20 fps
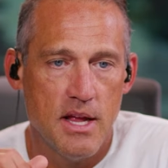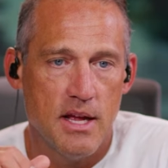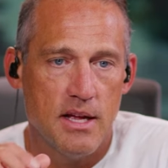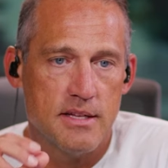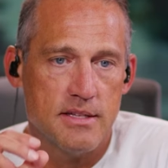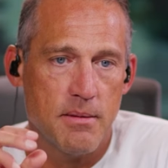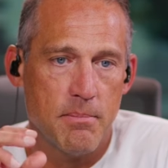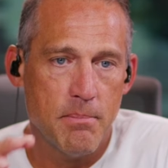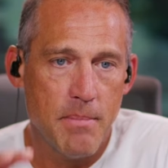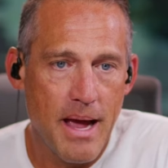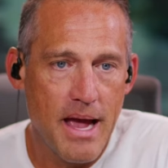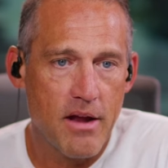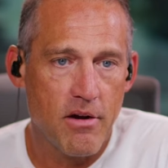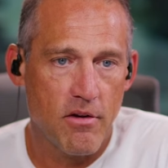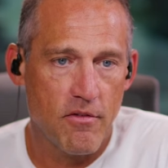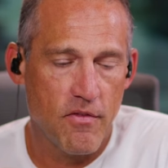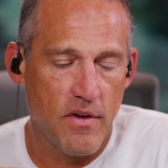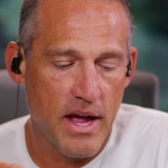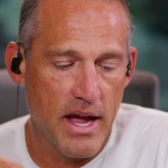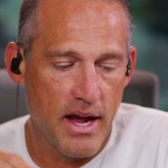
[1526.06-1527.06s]
As a matter
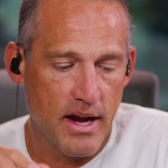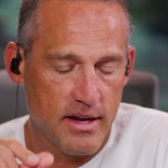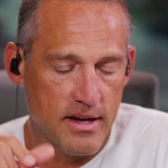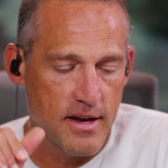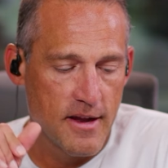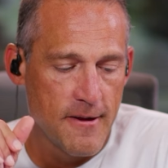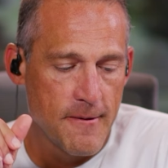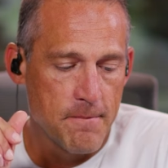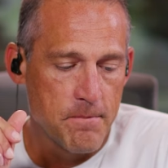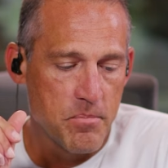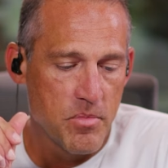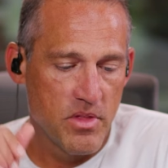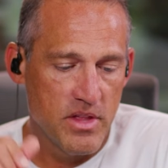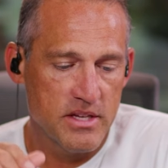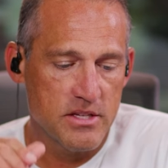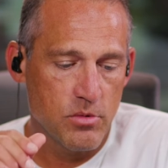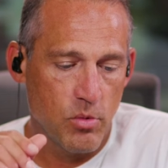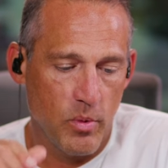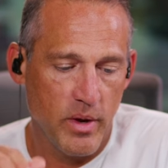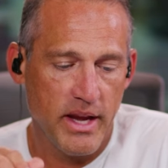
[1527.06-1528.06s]
of fact,
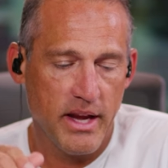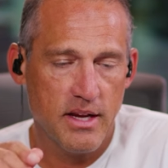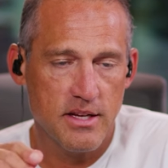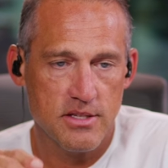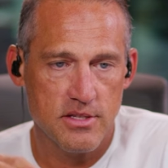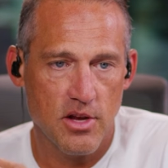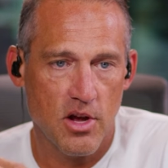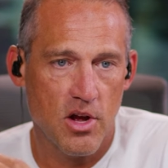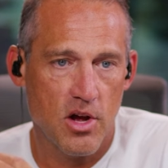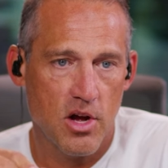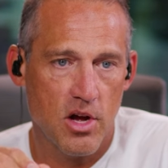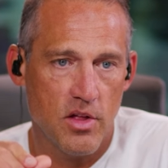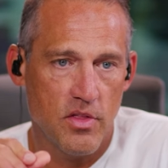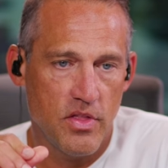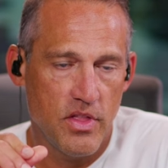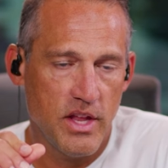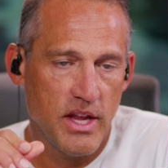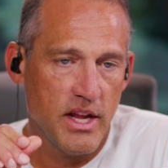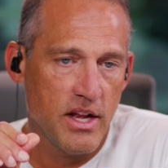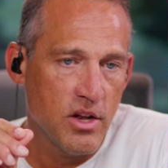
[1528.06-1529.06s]
this week saw
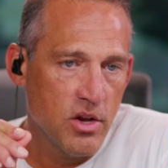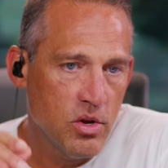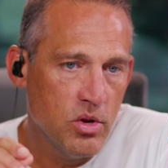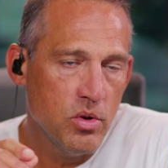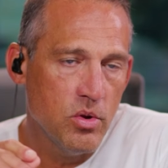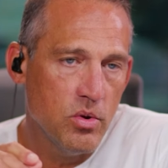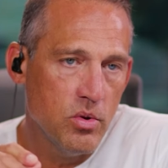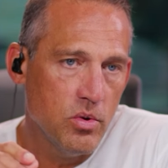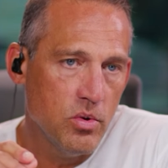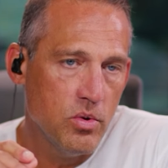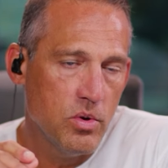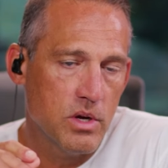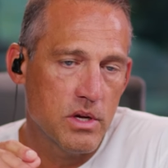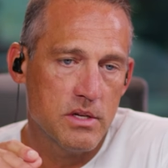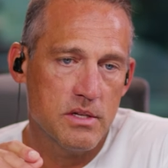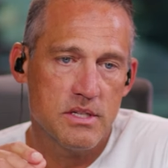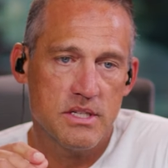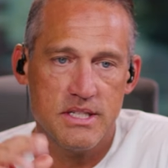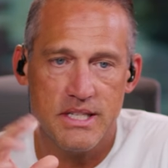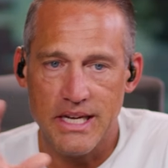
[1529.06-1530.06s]
the new
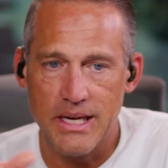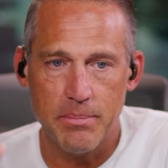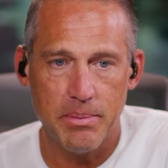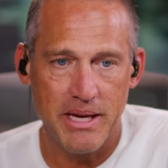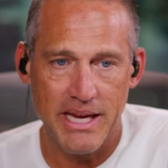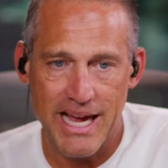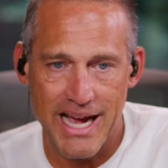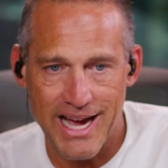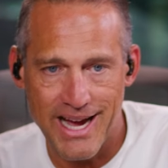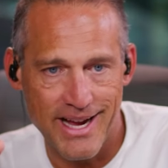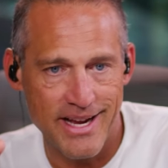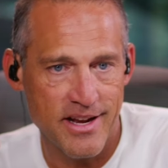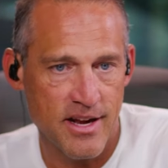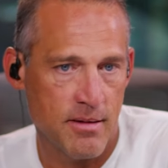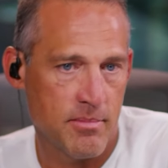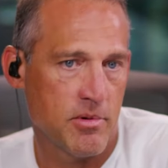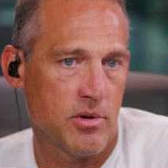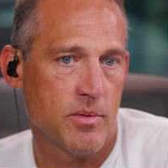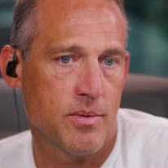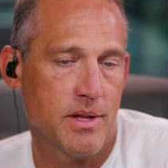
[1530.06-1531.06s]
CPI
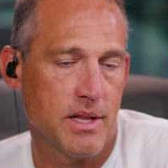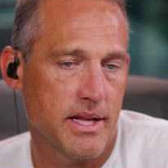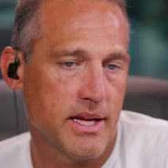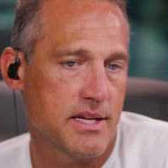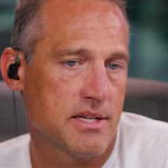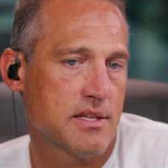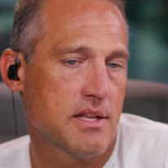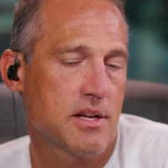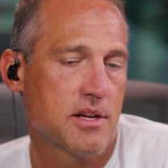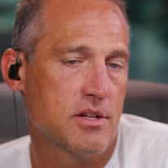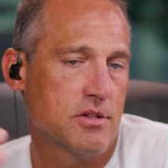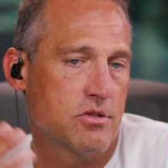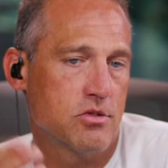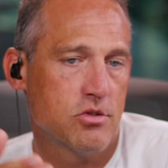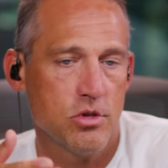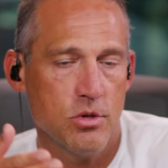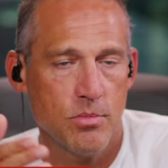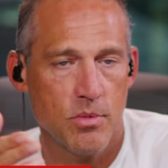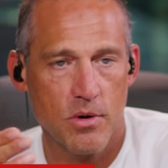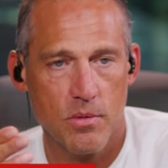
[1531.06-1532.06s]
number released, the
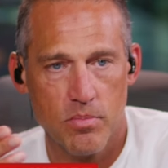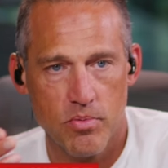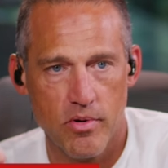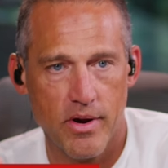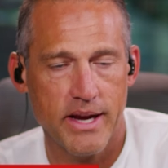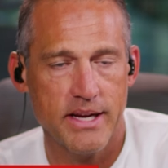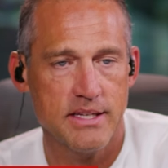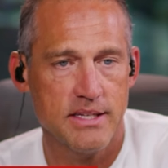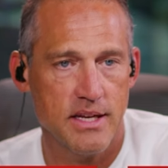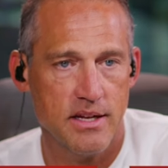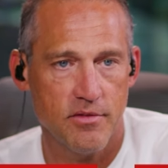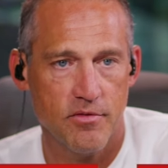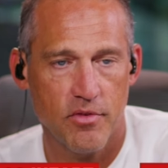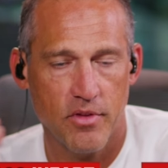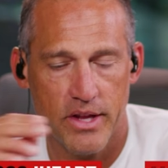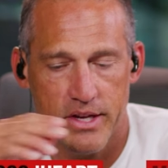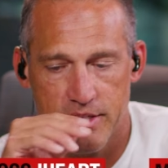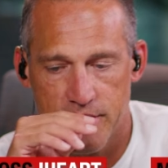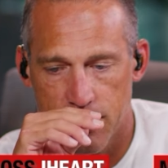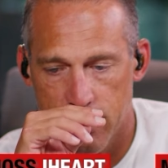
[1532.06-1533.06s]
consumer price
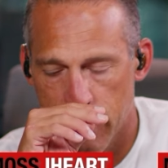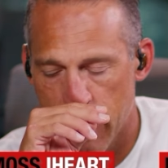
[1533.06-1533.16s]
inflation.